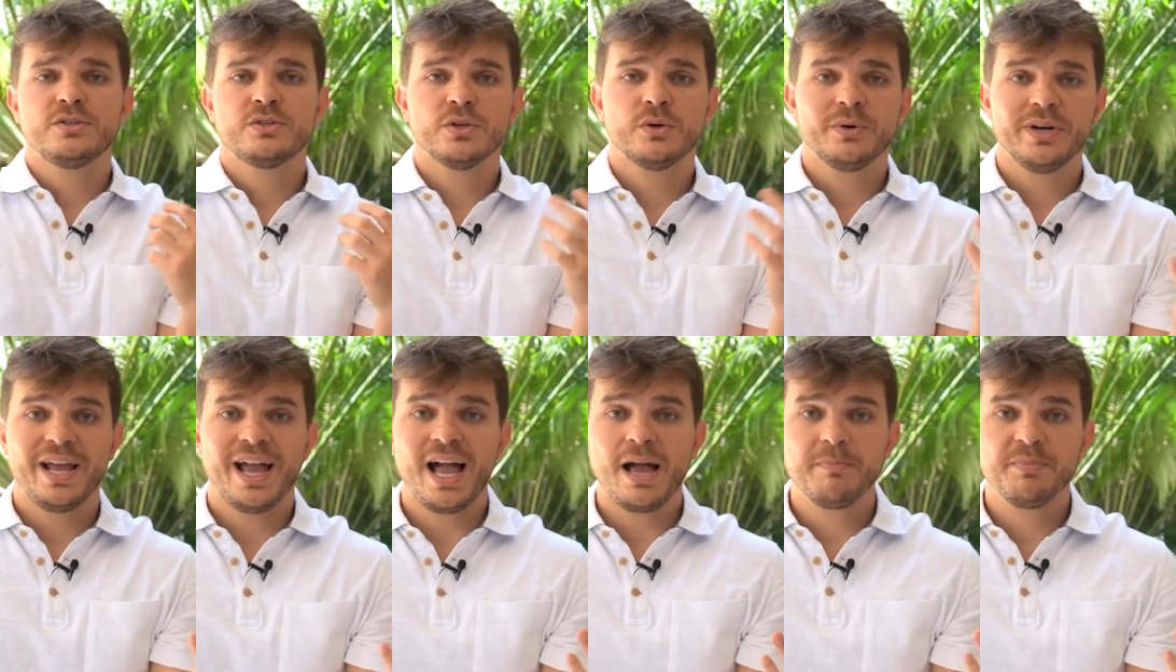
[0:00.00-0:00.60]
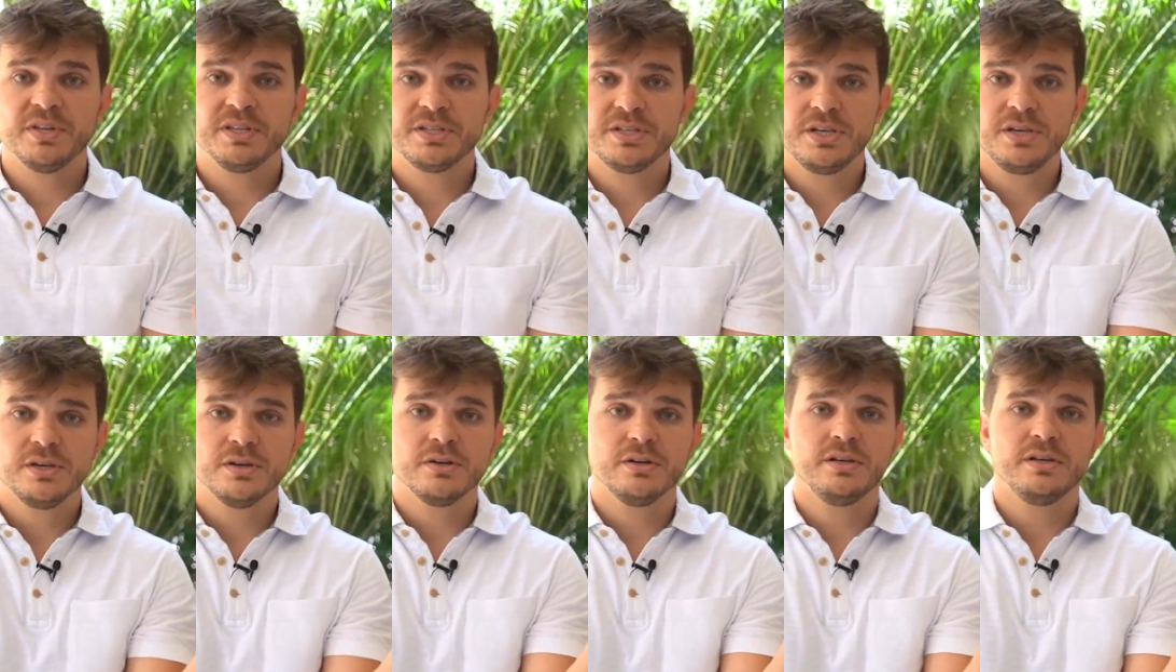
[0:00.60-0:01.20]
So what happens
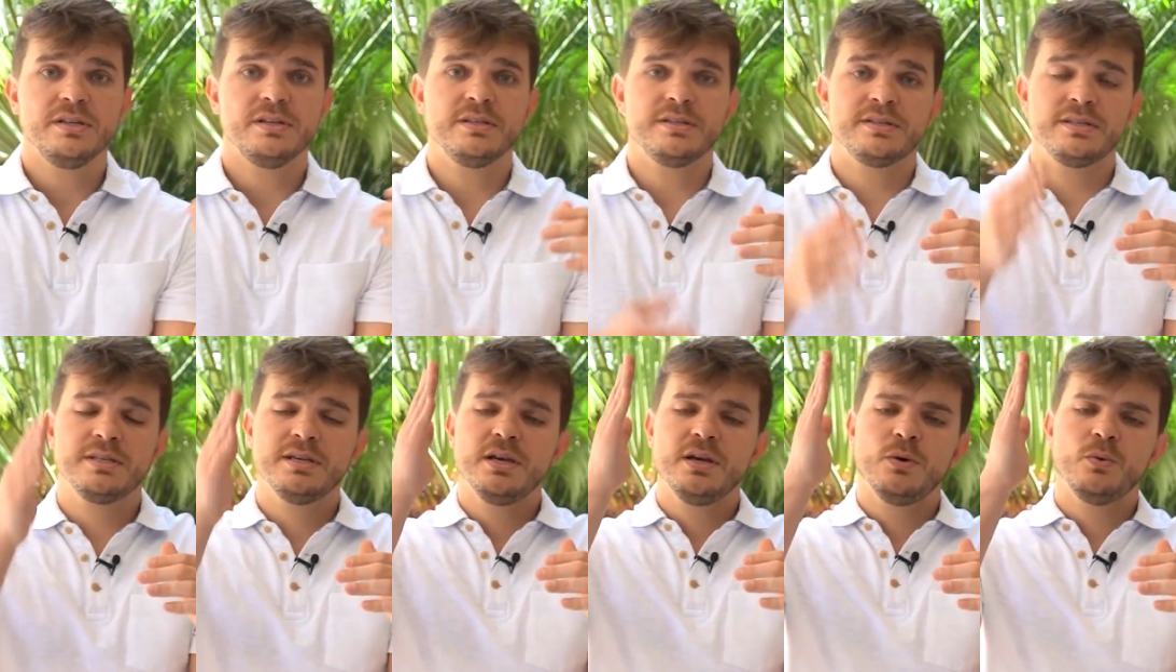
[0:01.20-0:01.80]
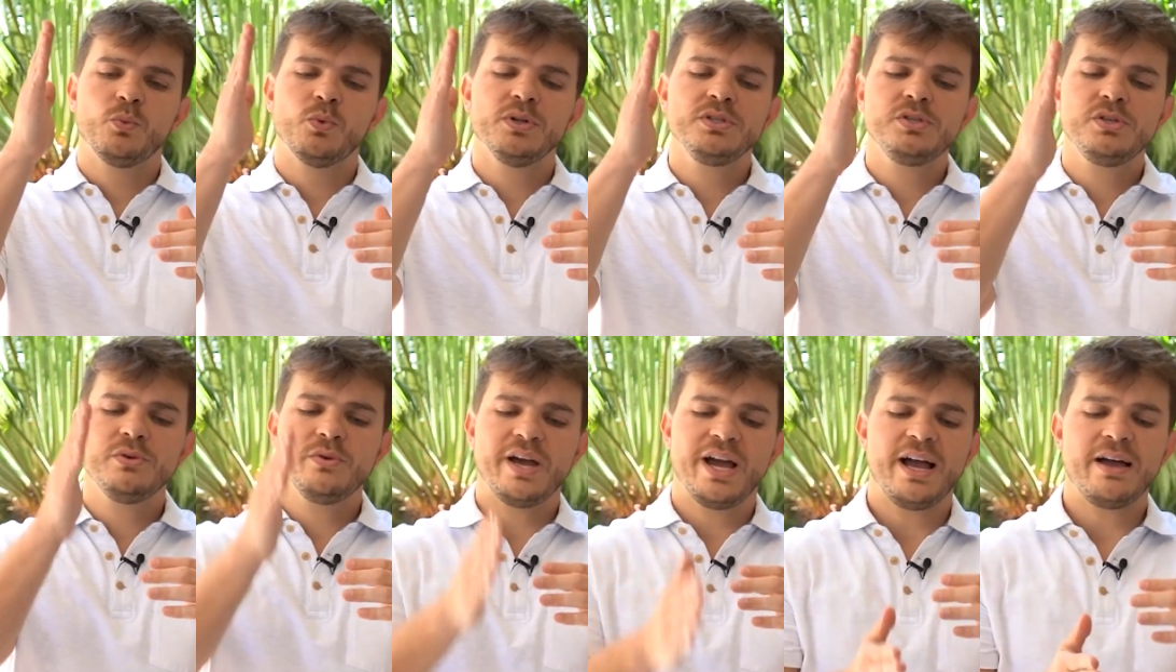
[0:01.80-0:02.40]
here is
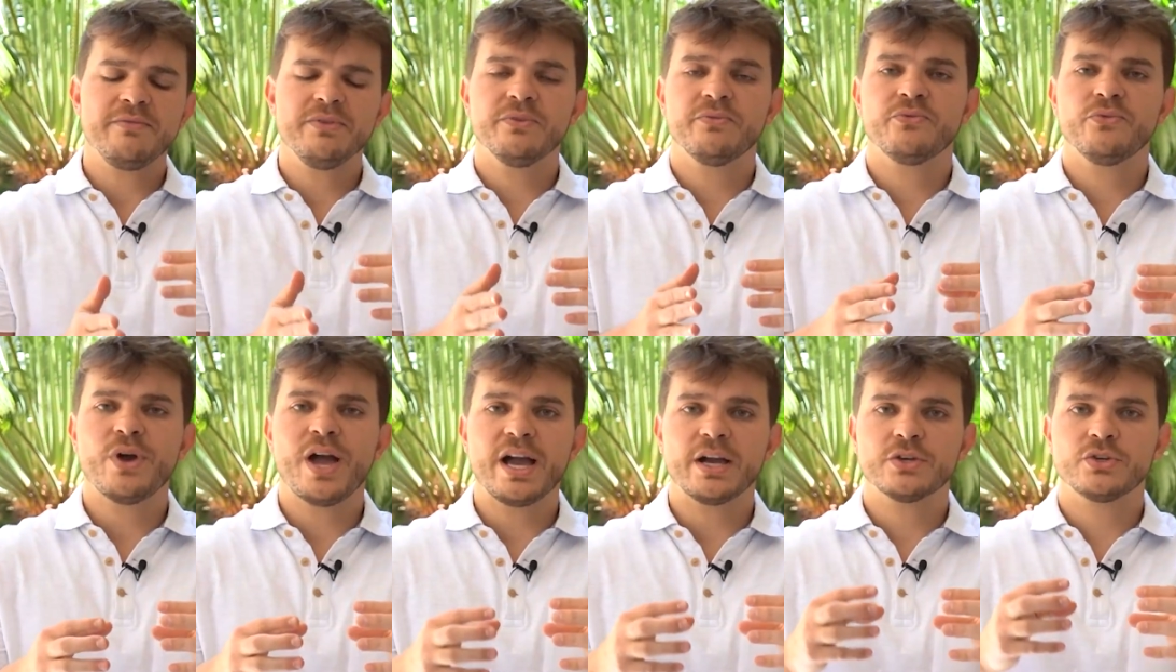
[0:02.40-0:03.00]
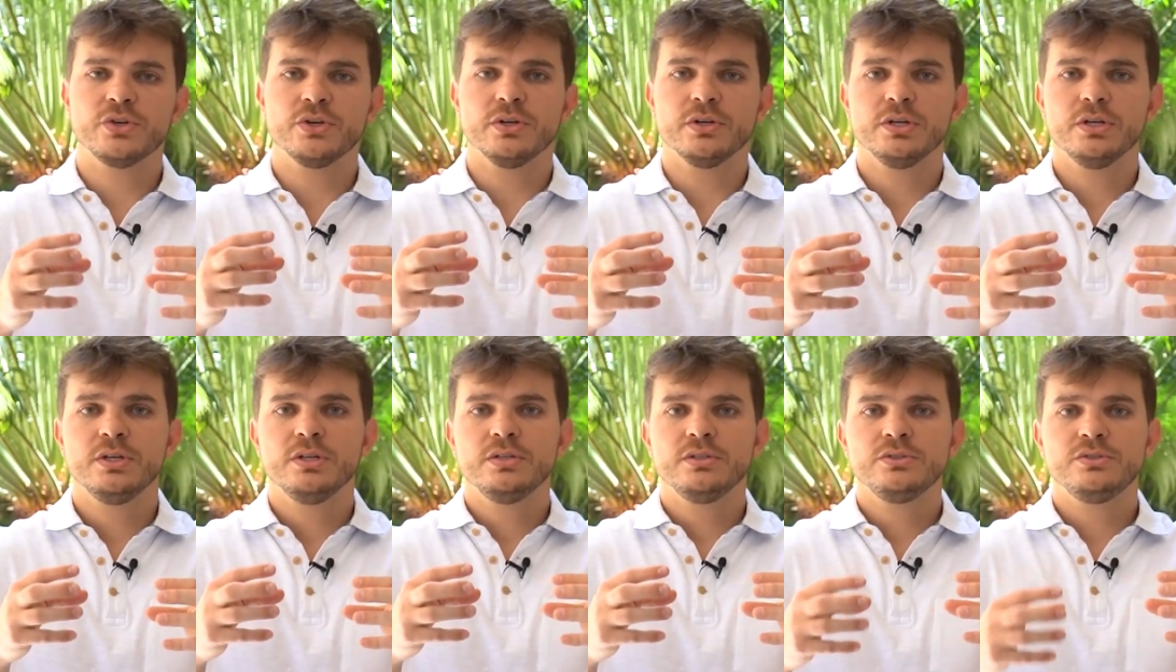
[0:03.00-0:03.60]
once you have the fracture,
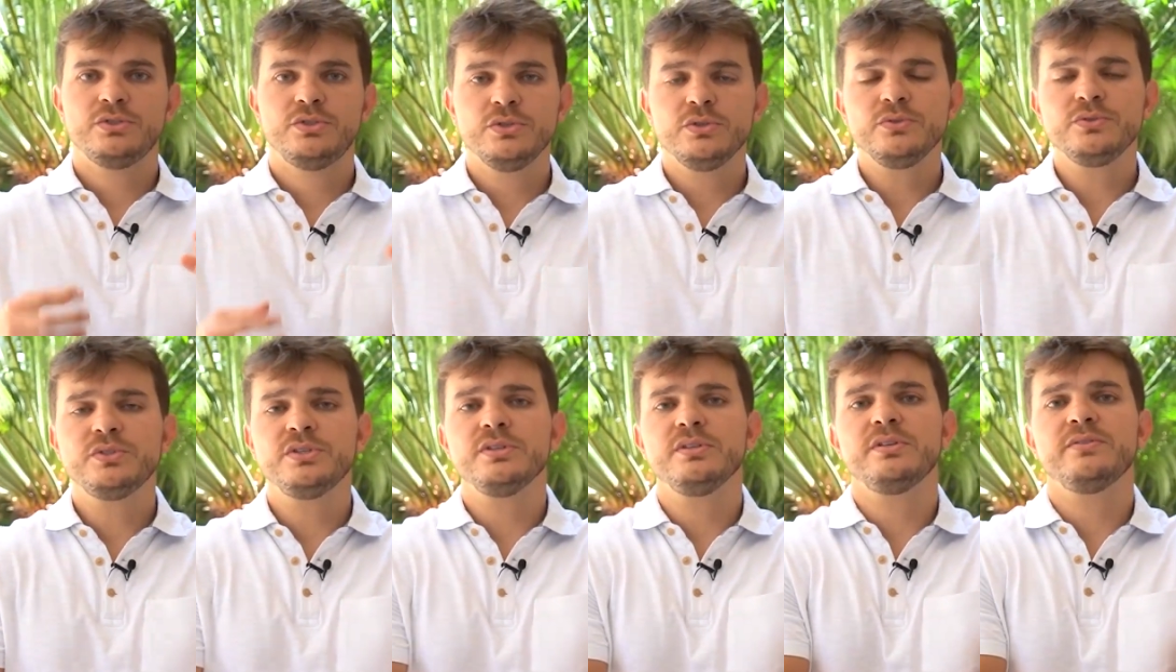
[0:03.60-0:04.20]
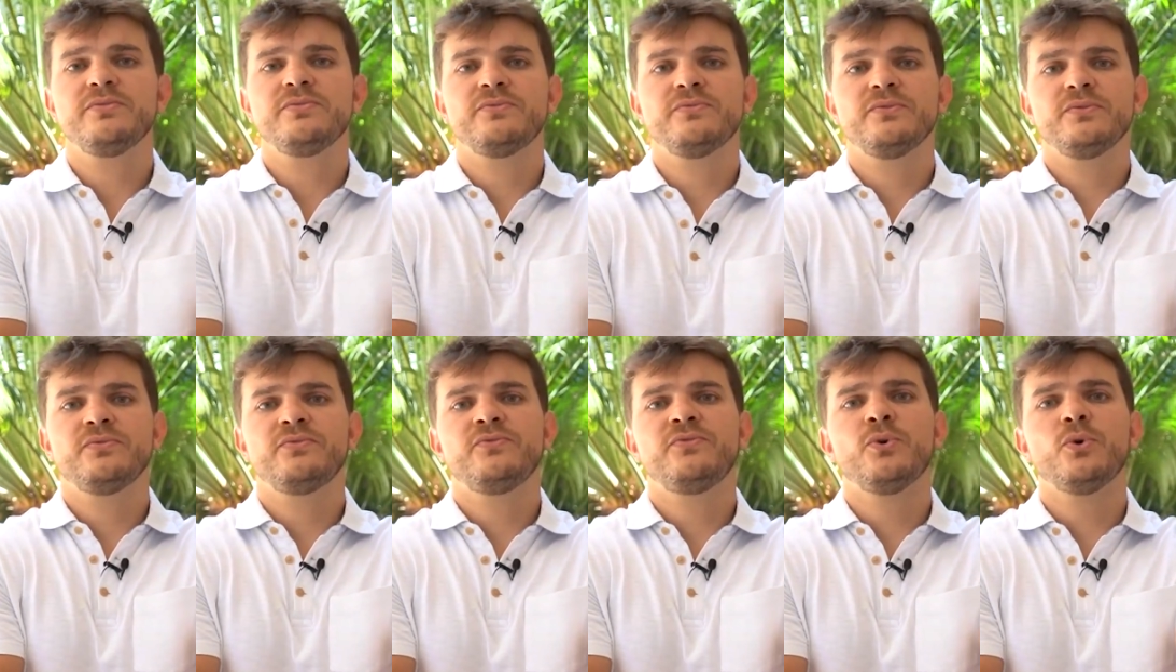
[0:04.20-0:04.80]
due to the
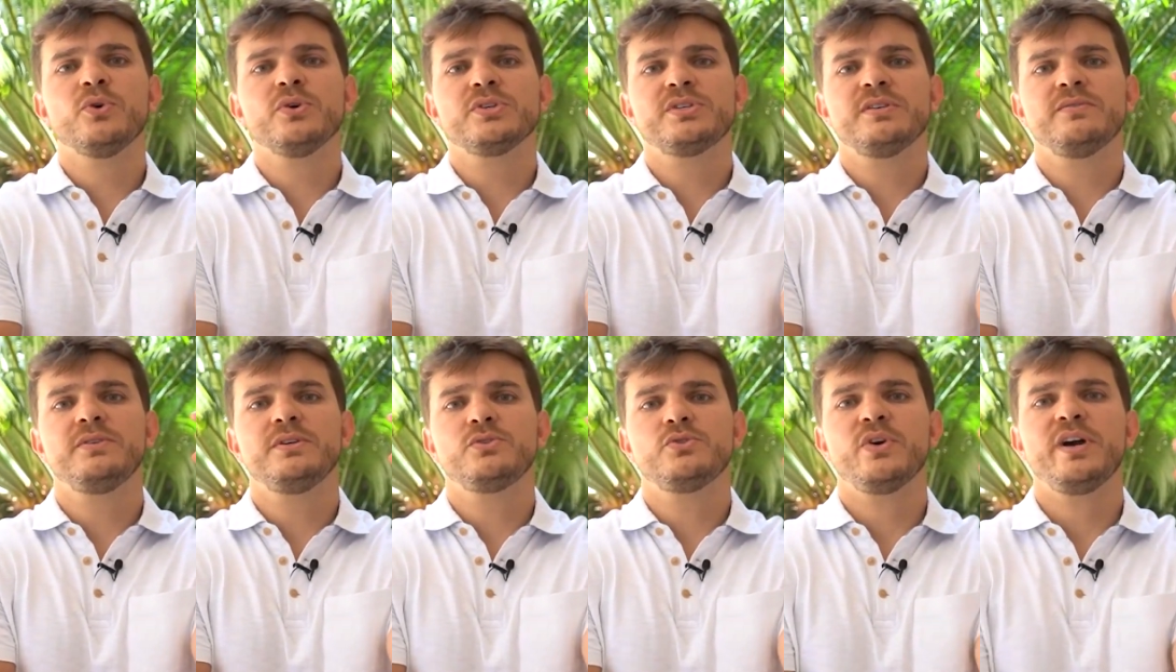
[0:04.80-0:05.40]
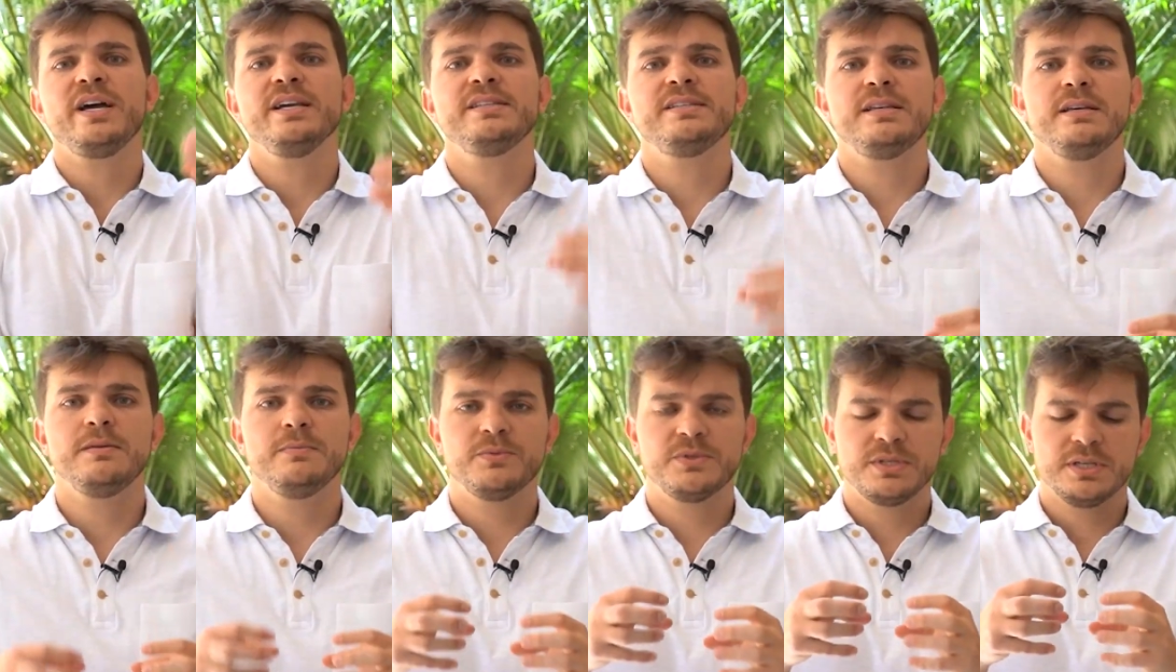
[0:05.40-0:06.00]
force of the
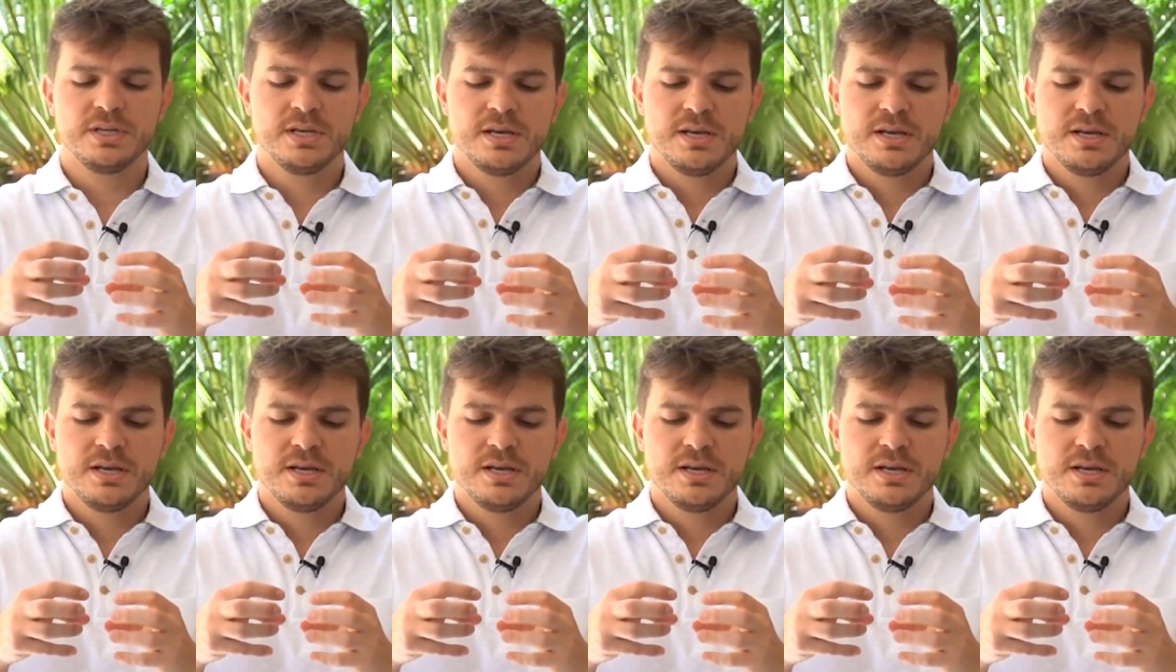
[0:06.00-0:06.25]
triceps,